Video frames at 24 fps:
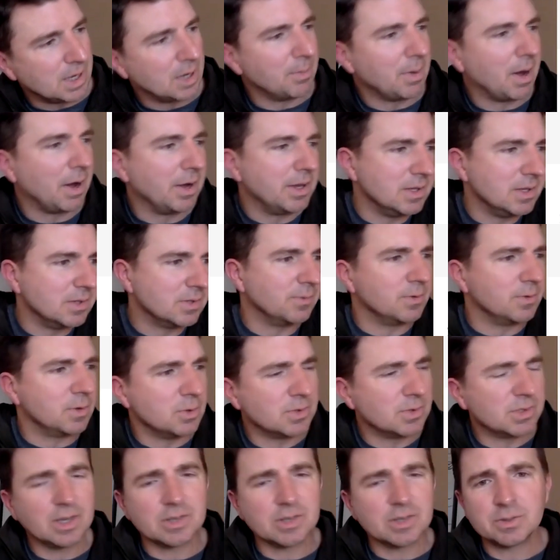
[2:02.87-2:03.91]
about ease of
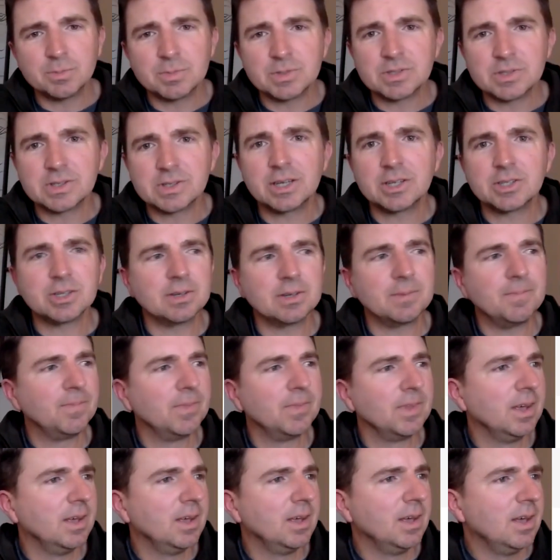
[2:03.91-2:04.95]
use, customization.
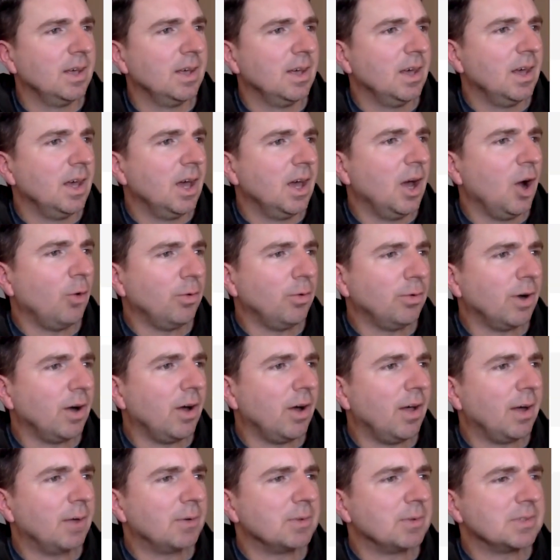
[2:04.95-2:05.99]
Overall,
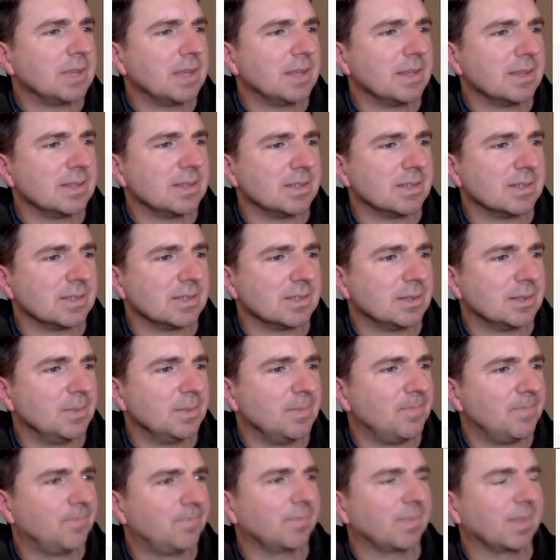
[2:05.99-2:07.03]
I would say this is
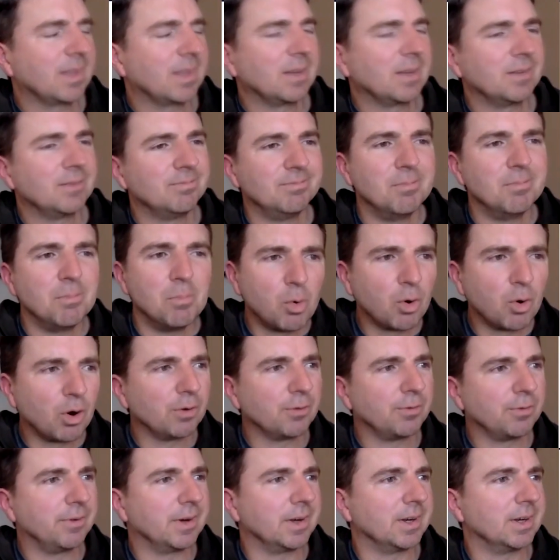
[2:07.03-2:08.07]
more
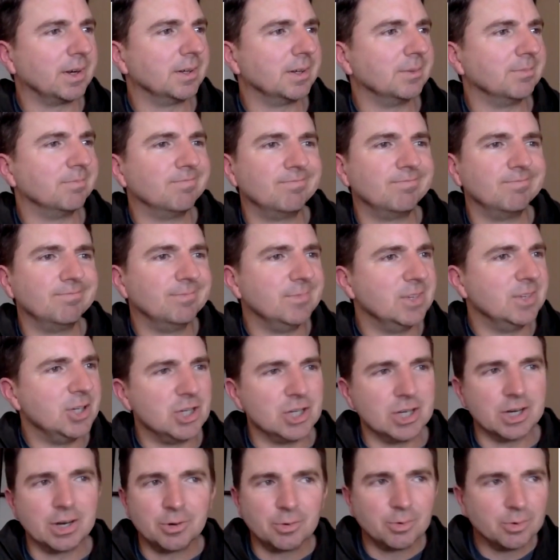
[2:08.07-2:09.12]
of a
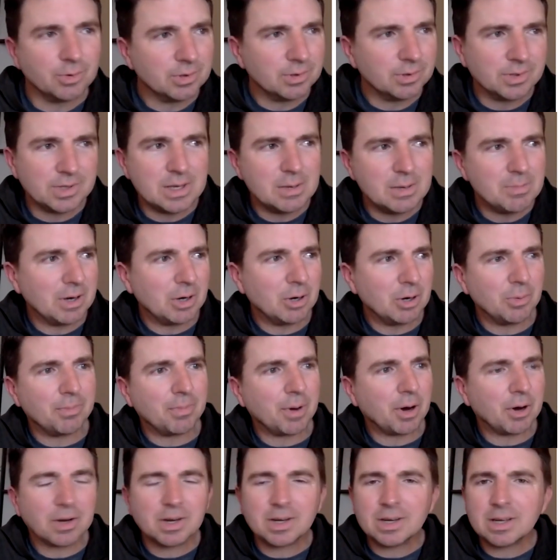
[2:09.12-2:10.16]
general email
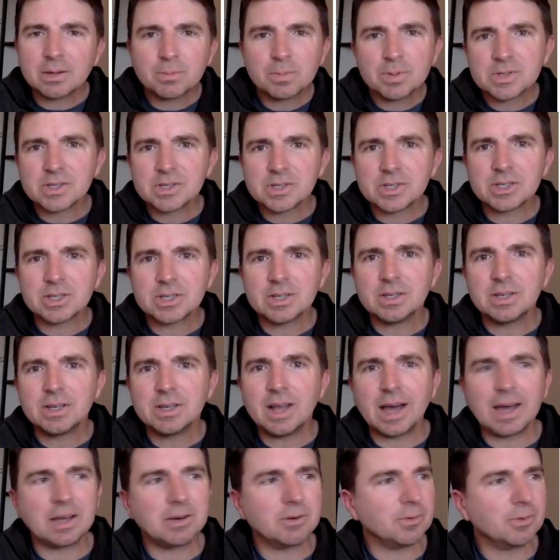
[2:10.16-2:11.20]
marketing position.
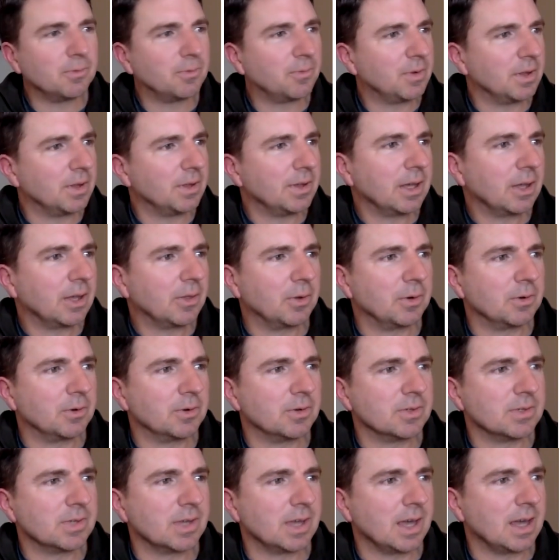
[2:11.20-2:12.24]
I don't feel like
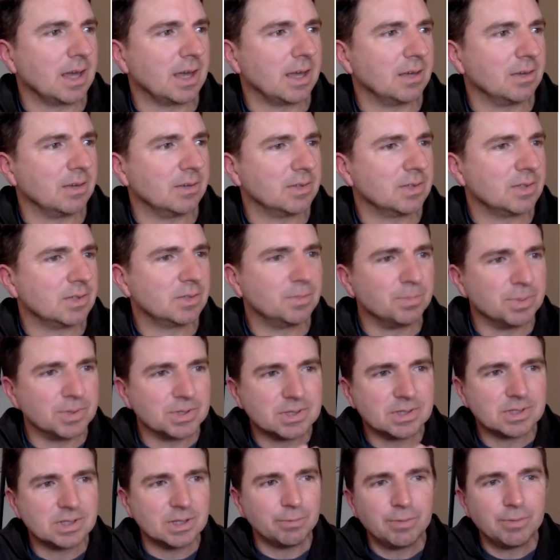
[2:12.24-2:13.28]
there's a
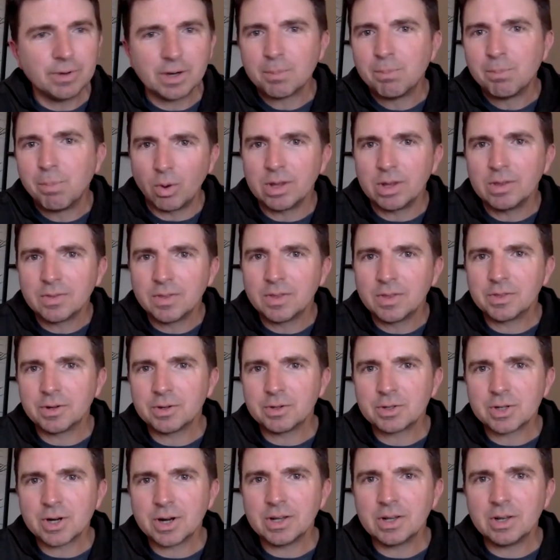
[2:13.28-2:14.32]
specific point that they're
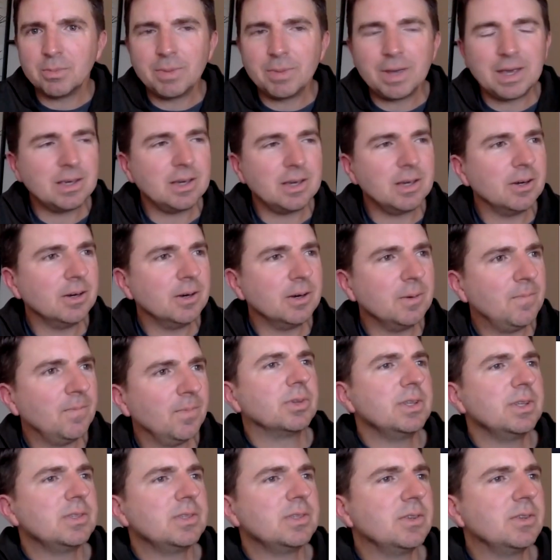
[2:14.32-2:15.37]
trying to make here.
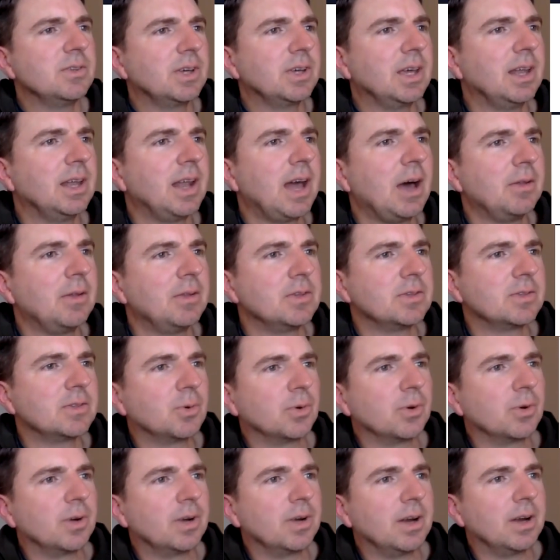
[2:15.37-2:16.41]
Let's look at how they
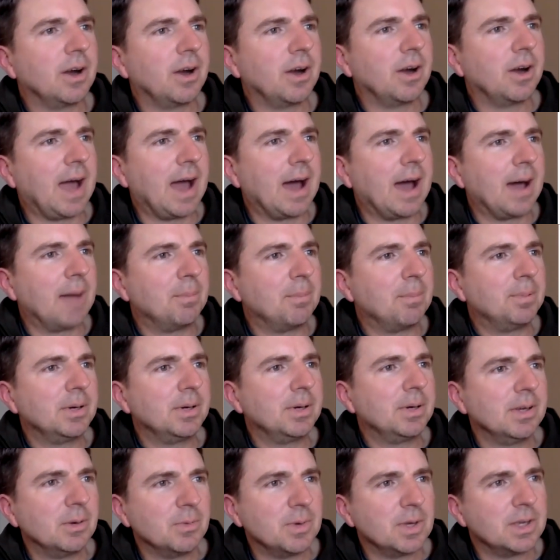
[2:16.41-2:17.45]
scored in our app
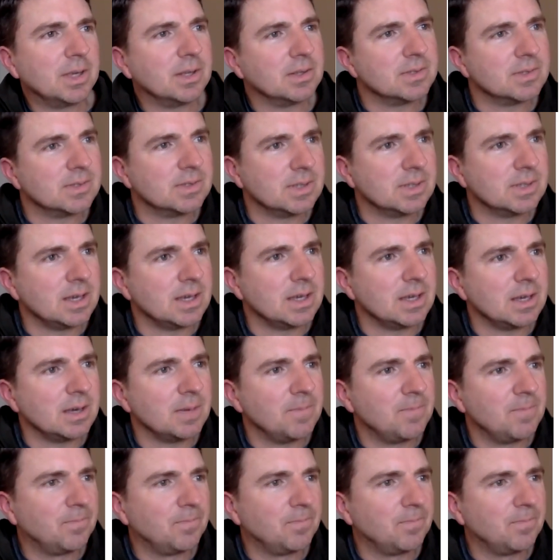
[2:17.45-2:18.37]
and we can see